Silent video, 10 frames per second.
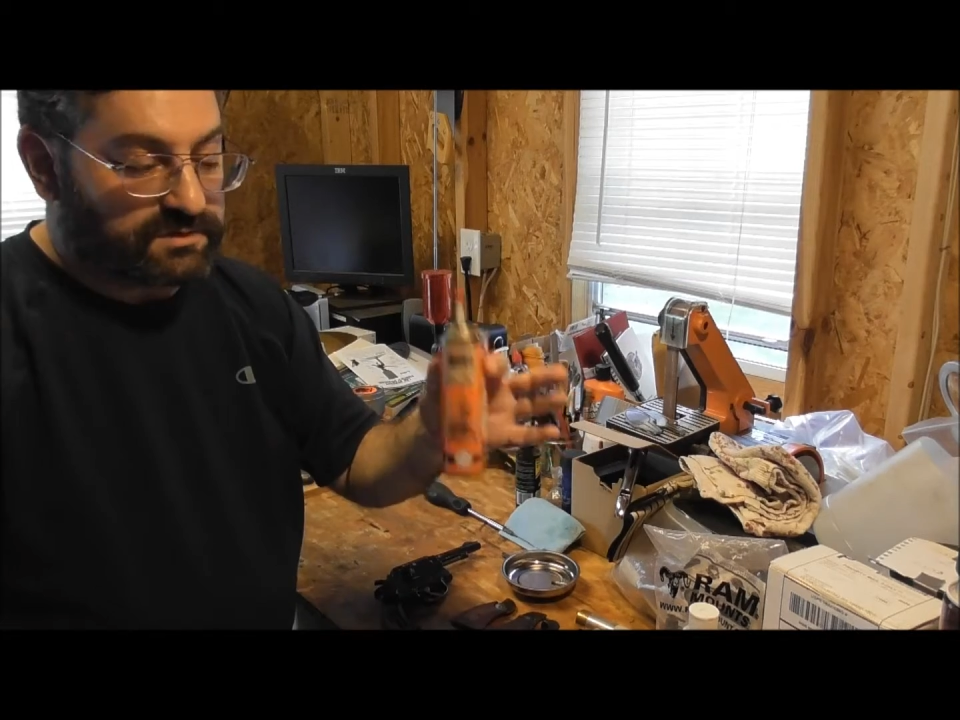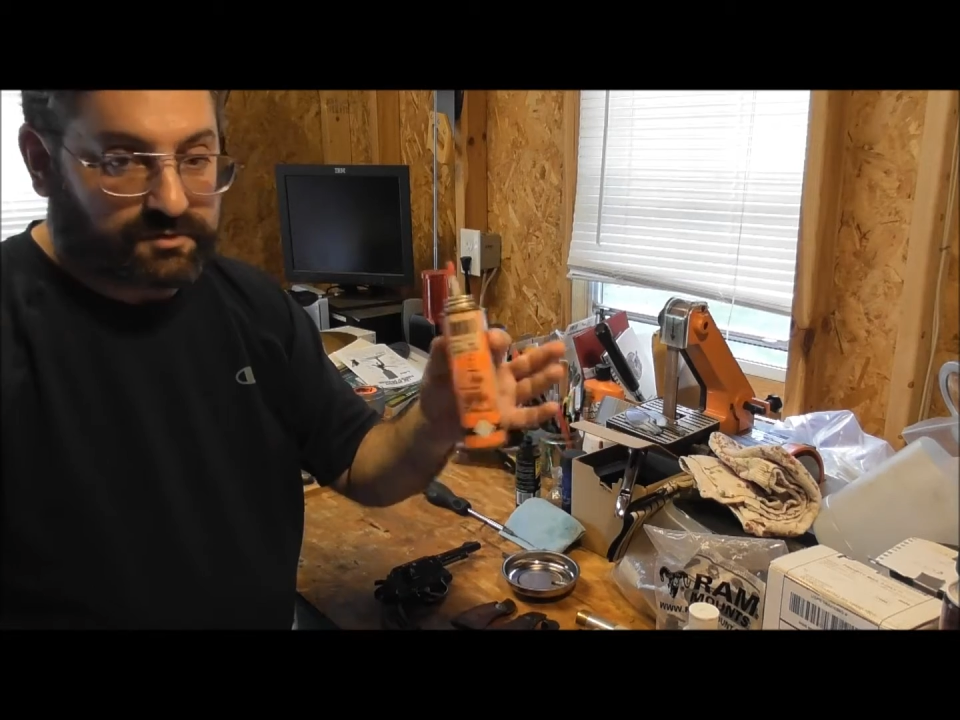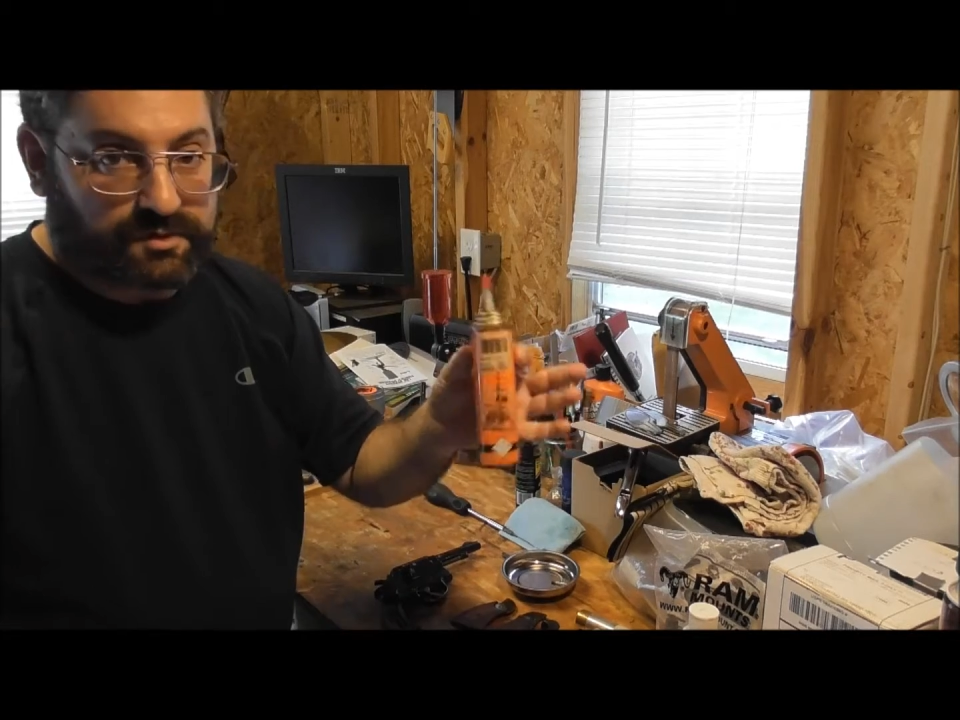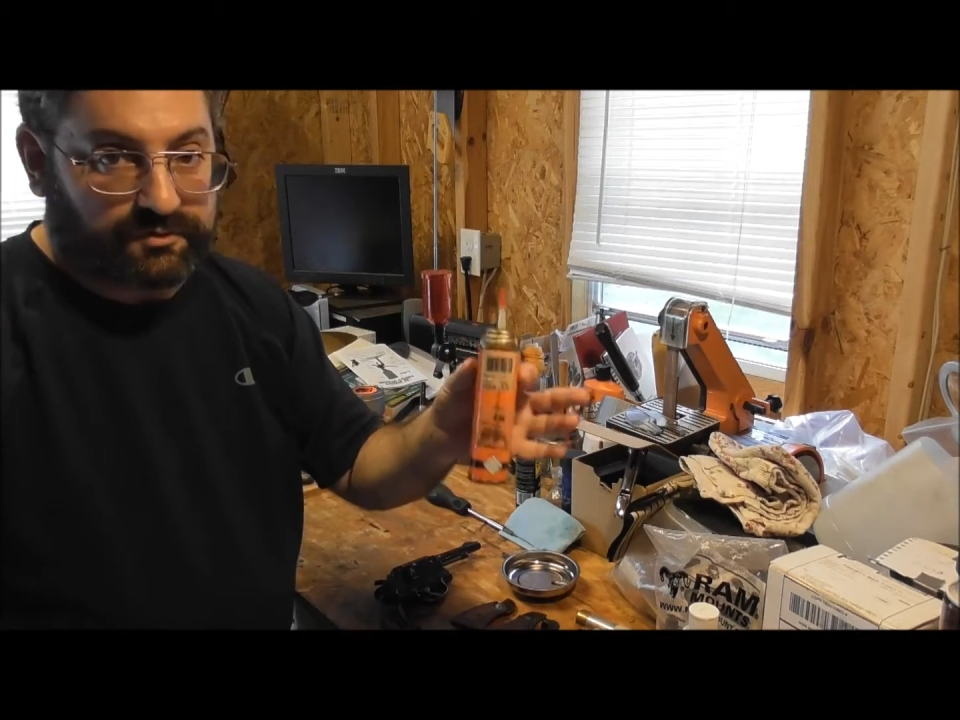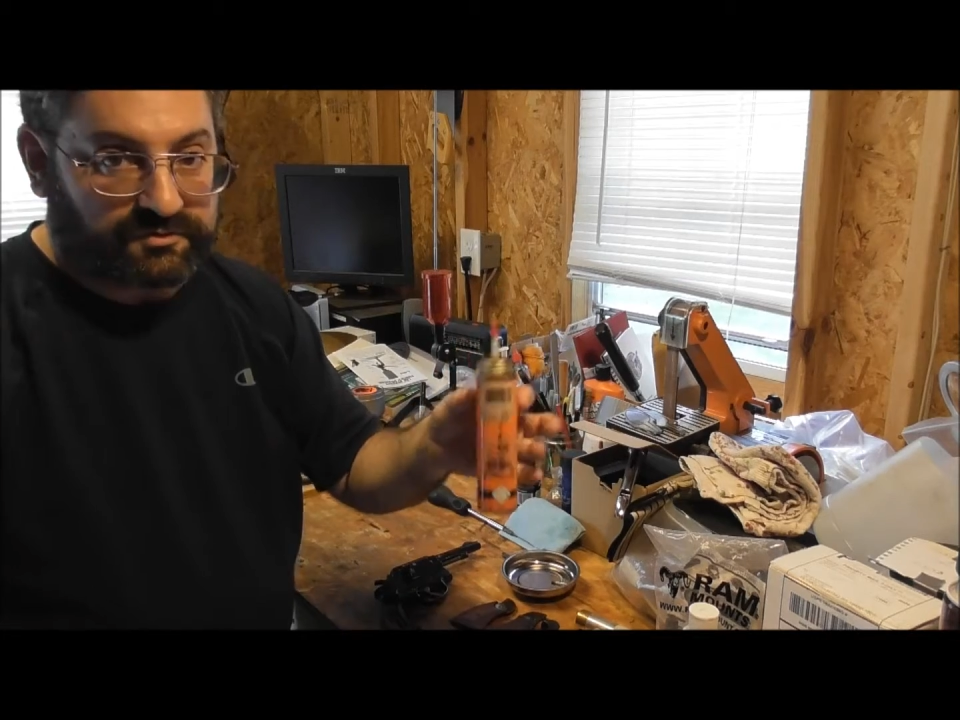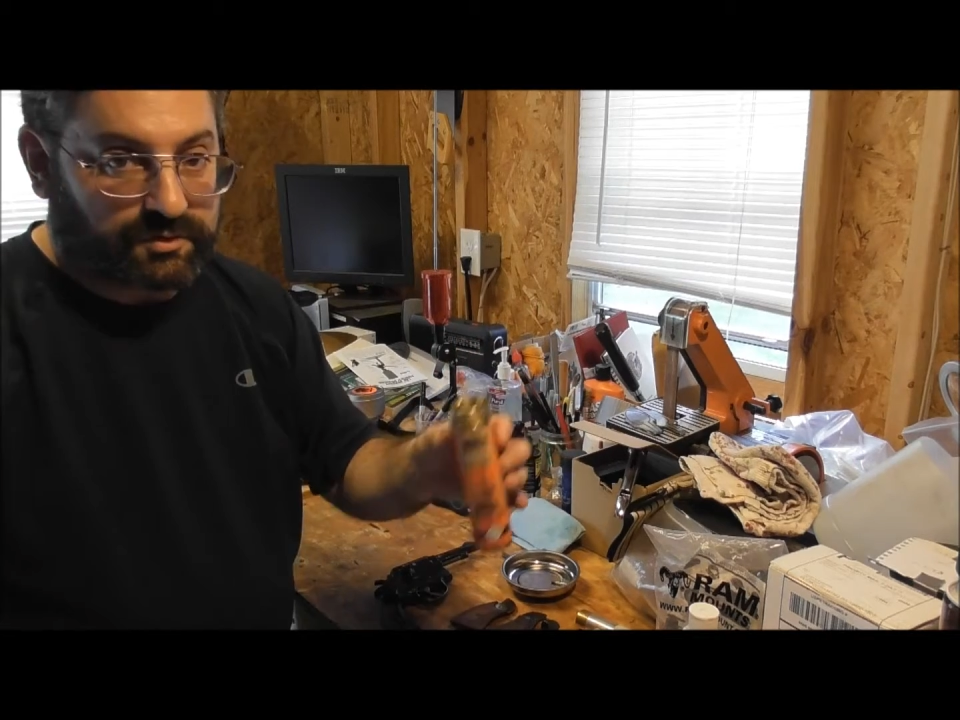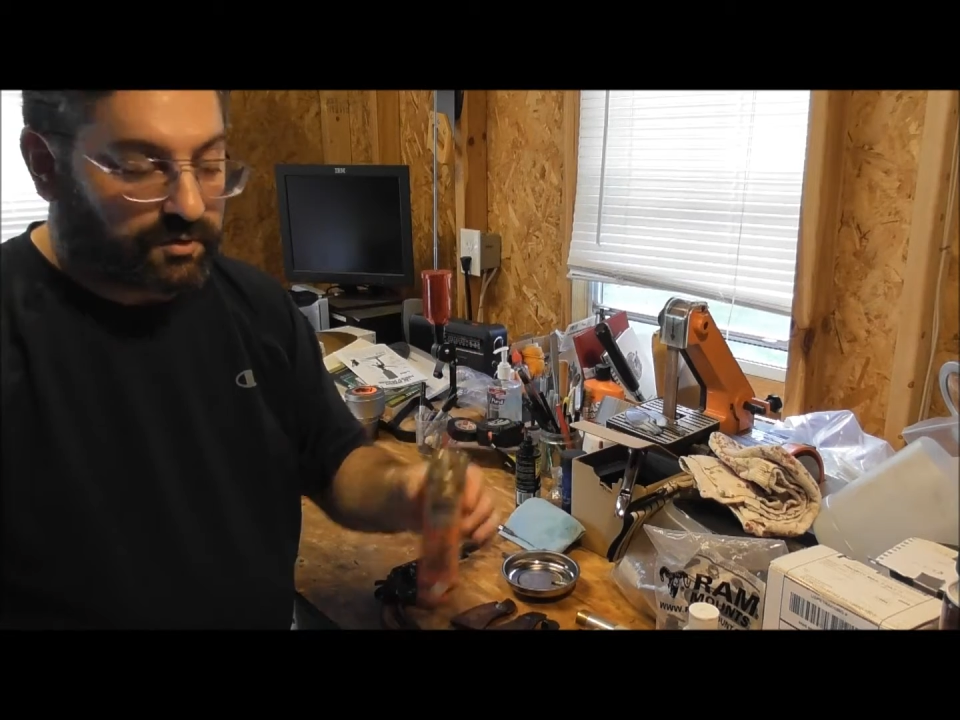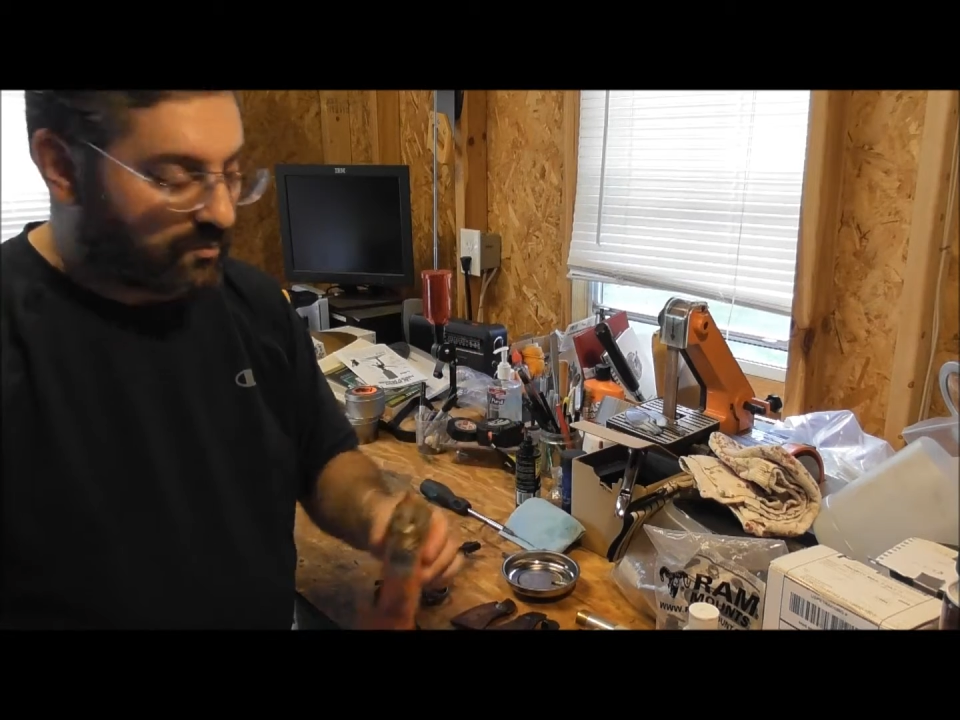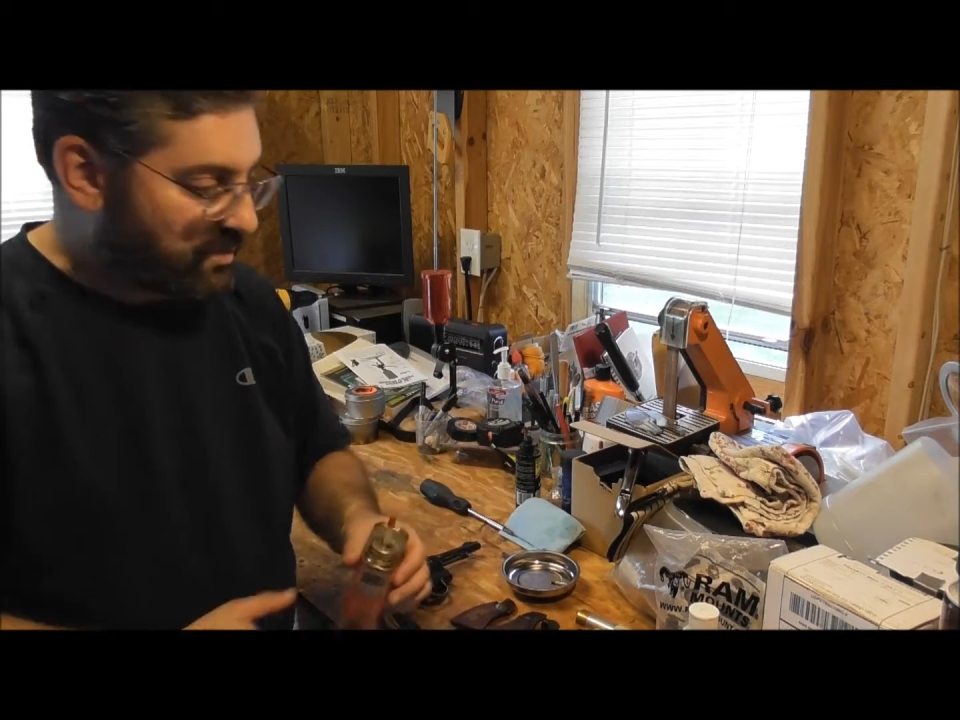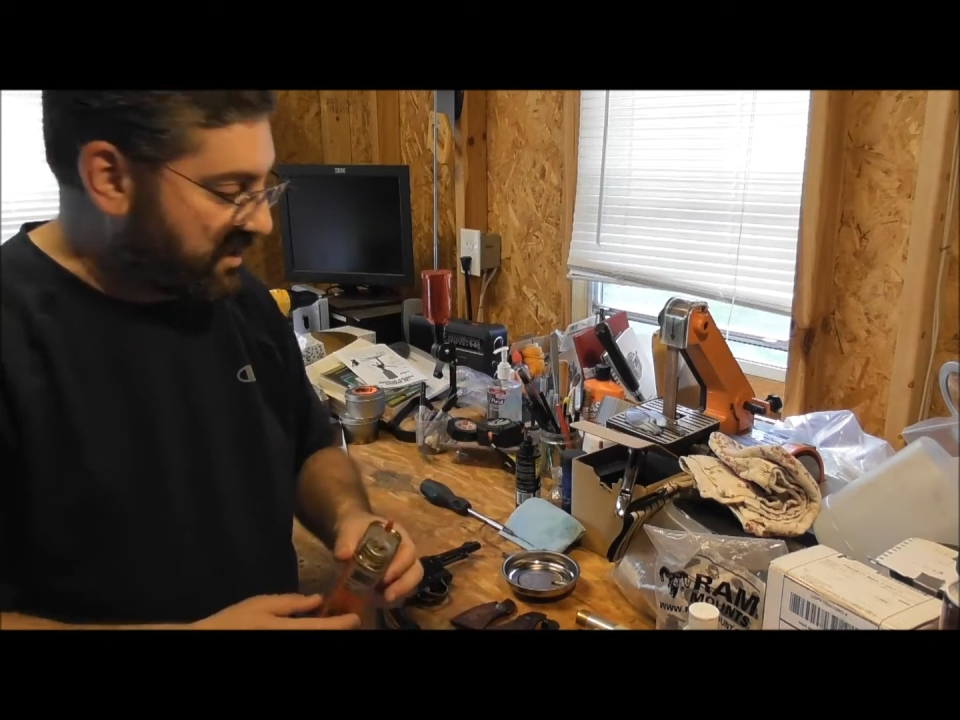Little goes a
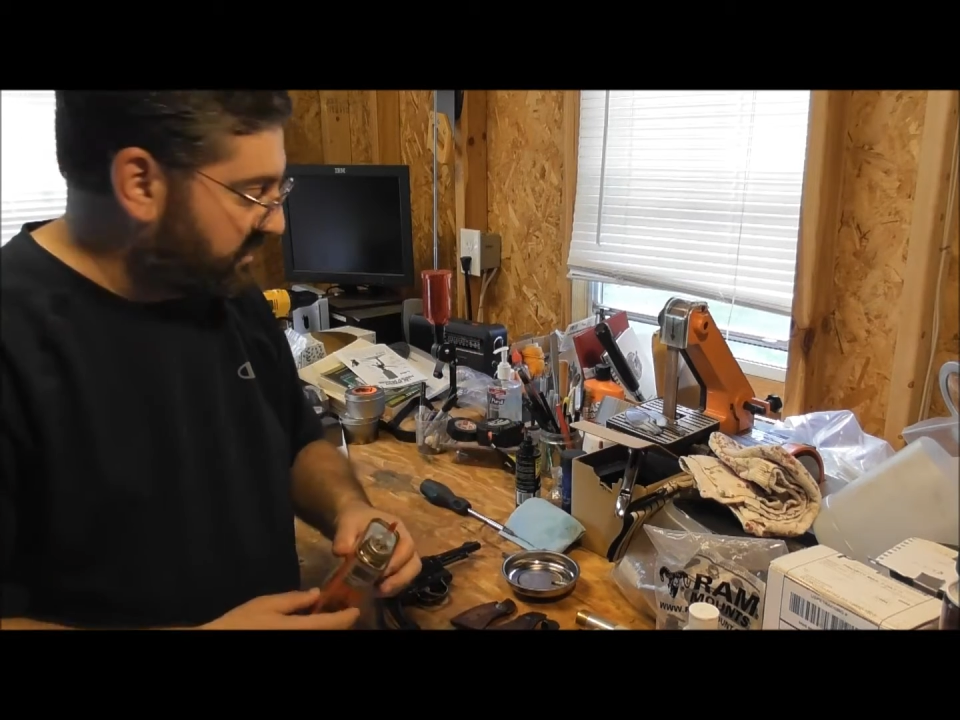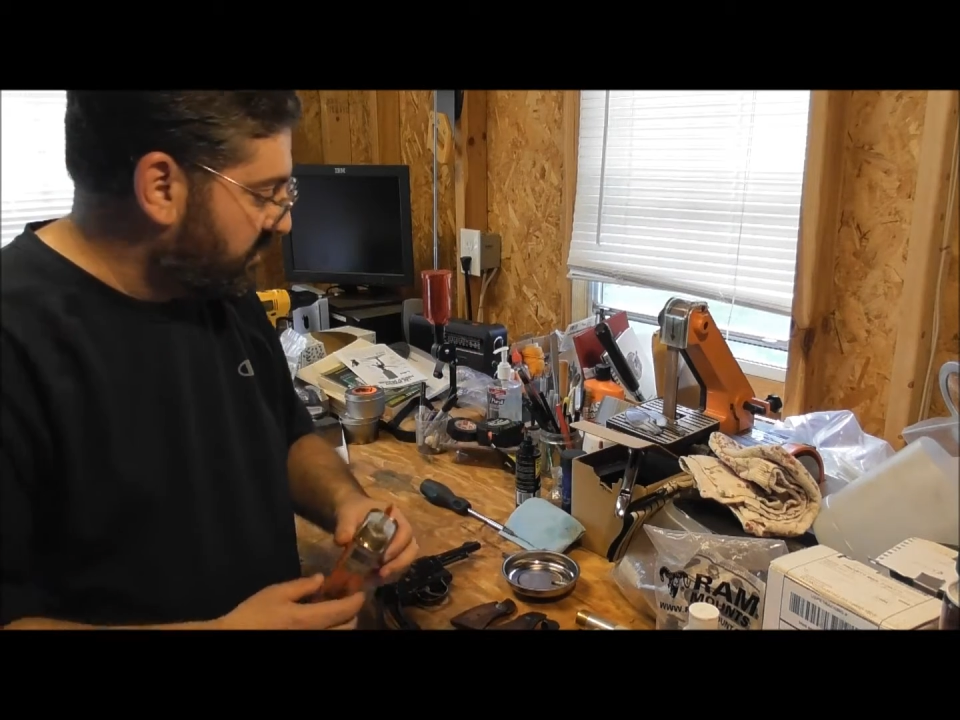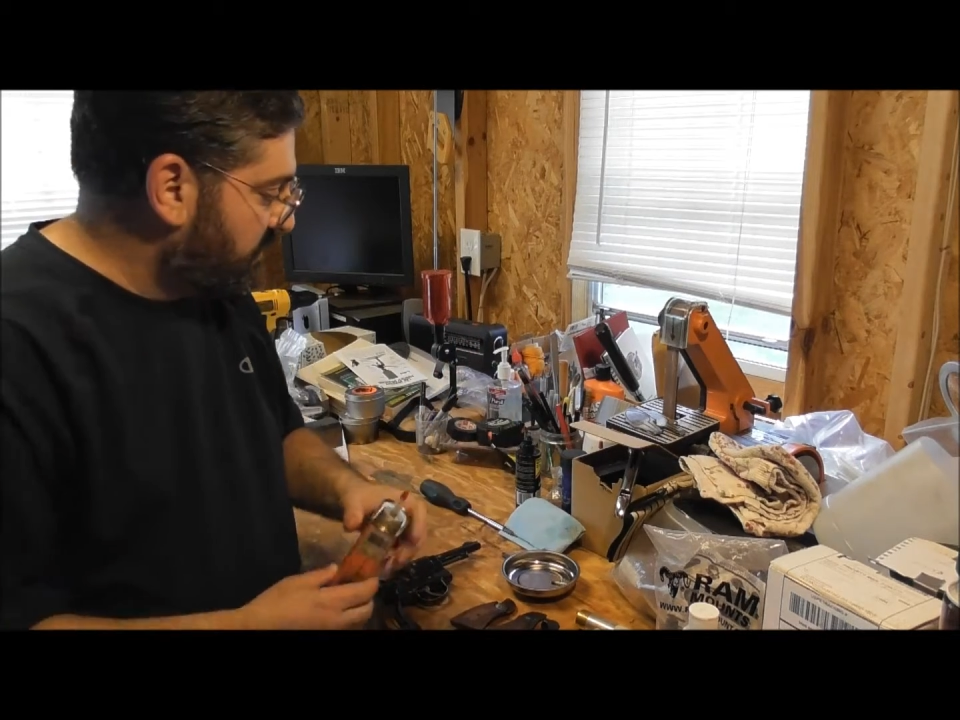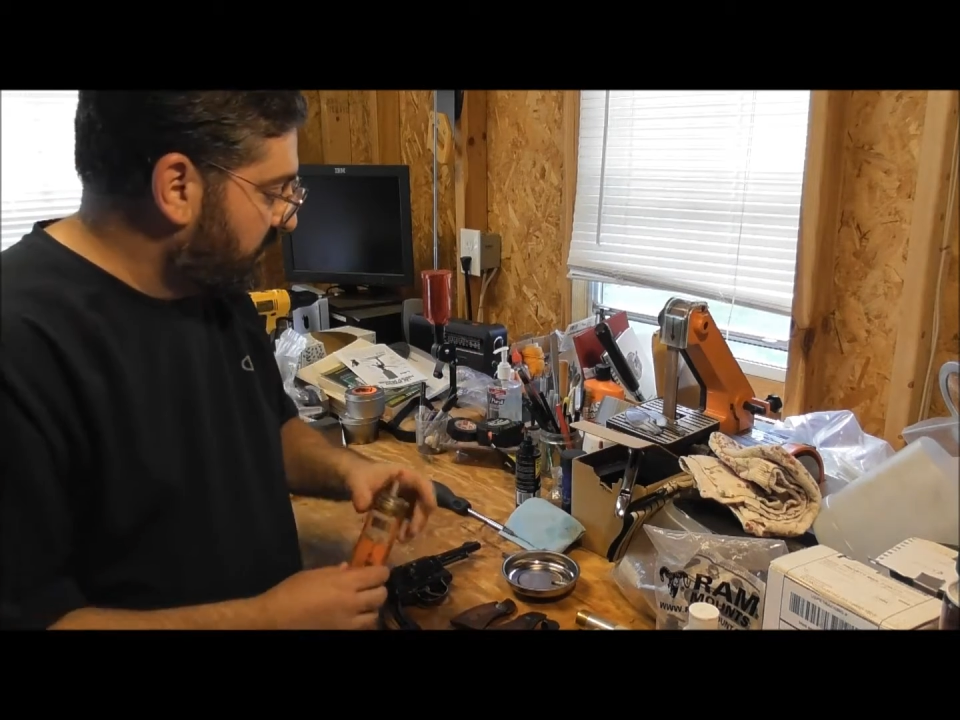long way.